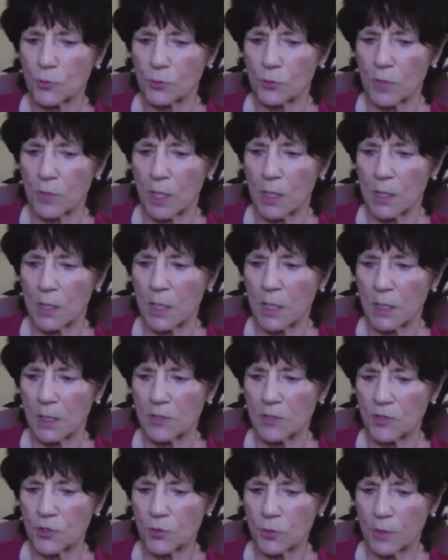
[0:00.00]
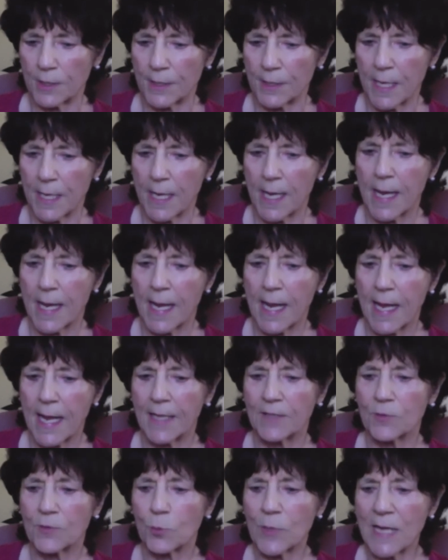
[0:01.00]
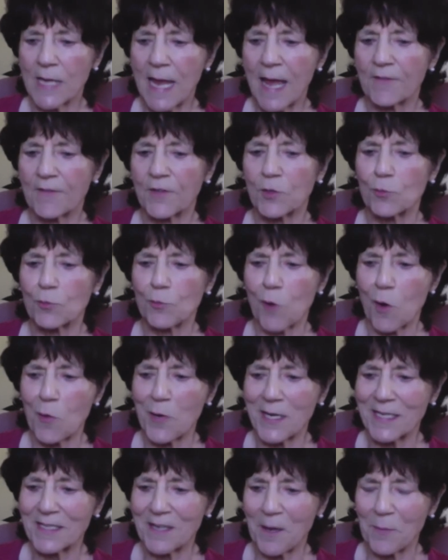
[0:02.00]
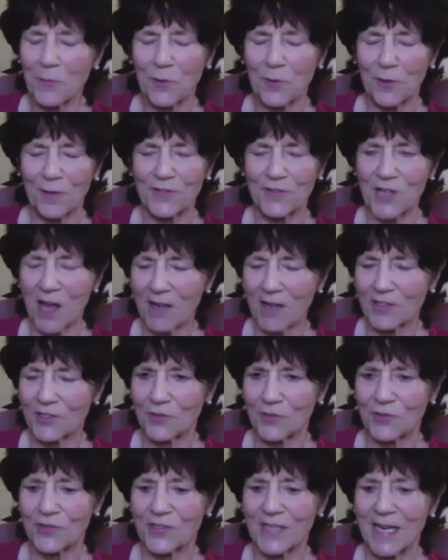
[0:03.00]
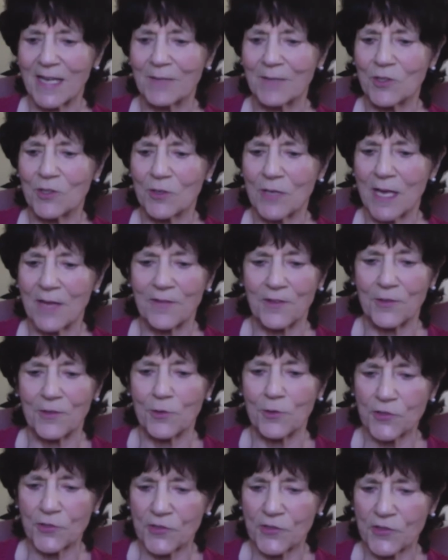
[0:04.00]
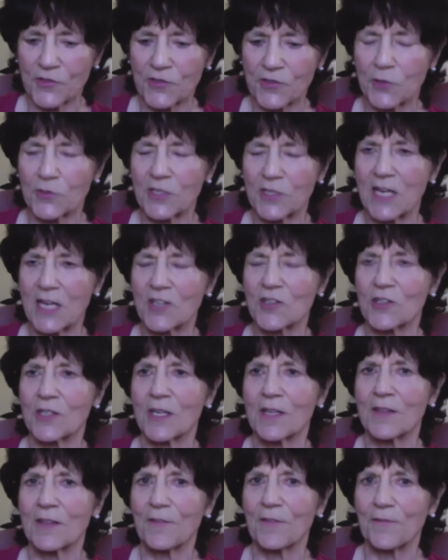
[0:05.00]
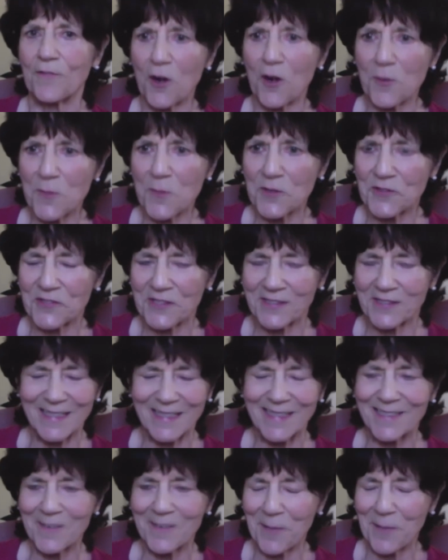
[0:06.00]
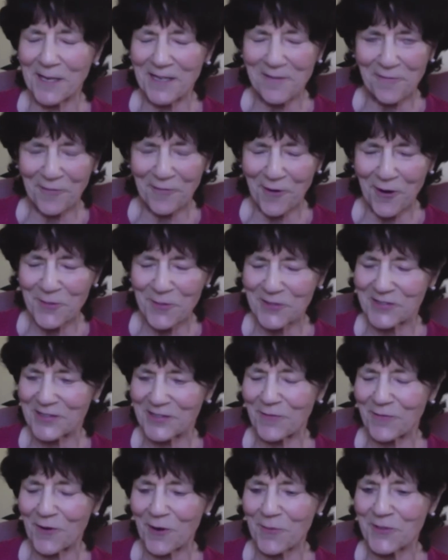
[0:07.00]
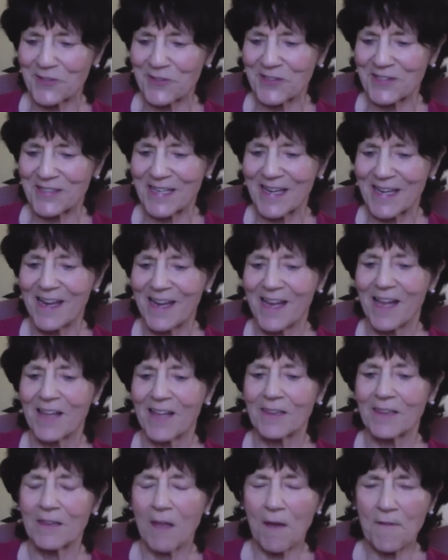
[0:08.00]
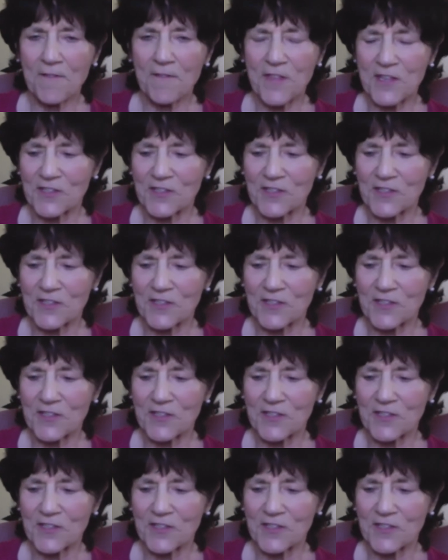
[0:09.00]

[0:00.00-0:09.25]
uninsured. And we have a growing number of doctors and, and the Nurses Association and the pharmacists, the independent pharmacist, pharmacists love this